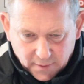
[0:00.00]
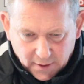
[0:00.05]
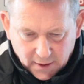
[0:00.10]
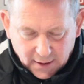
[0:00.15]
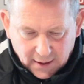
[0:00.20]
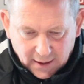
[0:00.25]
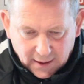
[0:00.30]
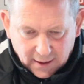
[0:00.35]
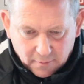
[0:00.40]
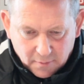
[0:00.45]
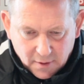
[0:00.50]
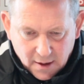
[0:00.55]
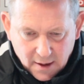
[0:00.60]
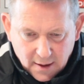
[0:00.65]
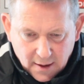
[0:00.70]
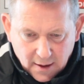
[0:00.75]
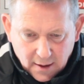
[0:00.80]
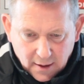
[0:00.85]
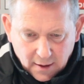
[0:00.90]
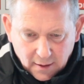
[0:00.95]
But
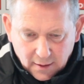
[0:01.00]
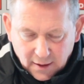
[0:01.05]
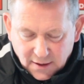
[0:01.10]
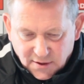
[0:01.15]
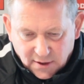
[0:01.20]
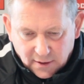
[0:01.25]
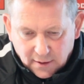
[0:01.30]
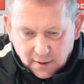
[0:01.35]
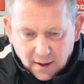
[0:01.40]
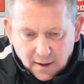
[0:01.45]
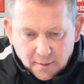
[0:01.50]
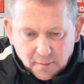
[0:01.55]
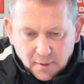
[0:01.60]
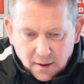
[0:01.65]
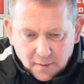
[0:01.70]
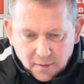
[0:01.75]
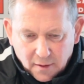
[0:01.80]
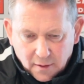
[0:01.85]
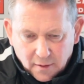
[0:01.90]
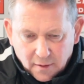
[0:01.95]

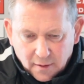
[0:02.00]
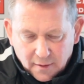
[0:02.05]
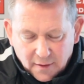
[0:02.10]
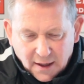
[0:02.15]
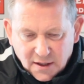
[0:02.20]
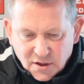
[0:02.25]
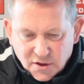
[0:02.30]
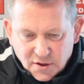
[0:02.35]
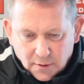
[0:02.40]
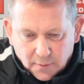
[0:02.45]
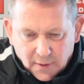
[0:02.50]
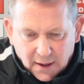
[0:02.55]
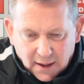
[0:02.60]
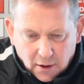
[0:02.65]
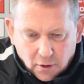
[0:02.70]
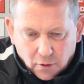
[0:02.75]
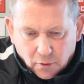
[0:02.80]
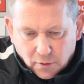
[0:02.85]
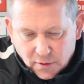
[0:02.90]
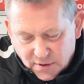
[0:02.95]
listen, that's the way
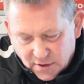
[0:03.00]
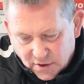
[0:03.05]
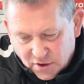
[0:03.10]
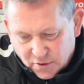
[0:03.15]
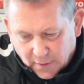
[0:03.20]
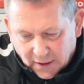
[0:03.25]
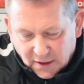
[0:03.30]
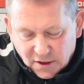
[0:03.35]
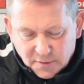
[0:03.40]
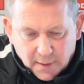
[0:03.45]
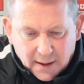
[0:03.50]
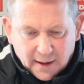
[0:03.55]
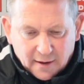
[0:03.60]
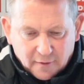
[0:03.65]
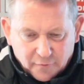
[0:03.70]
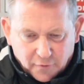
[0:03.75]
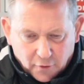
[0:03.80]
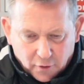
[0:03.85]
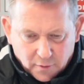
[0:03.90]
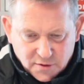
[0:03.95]
it goes. It swings back
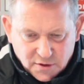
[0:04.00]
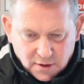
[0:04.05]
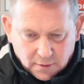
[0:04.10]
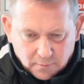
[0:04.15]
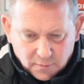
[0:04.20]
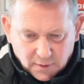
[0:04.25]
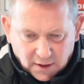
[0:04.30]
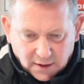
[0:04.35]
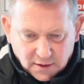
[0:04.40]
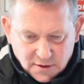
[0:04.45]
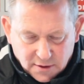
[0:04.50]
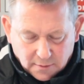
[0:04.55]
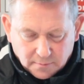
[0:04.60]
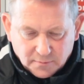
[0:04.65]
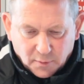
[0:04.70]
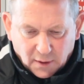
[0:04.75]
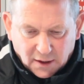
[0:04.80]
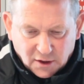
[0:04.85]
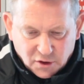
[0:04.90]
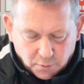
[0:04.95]
and forth some weeks.
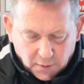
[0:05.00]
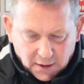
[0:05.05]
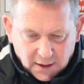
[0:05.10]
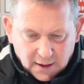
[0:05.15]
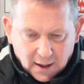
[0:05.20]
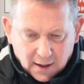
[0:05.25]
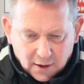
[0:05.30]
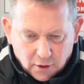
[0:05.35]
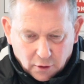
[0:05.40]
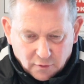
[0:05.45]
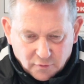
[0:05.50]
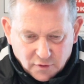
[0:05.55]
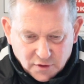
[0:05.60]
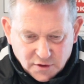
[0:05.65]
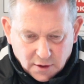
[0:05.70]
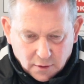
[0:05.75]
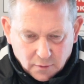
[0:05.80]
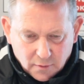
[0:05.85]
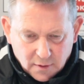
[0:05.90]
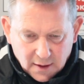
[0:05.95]
Some weeks we get a good
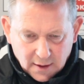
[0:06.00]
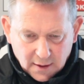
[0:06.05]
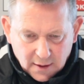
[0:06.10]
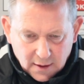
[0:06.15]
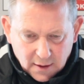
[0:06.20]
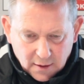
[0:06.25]
result.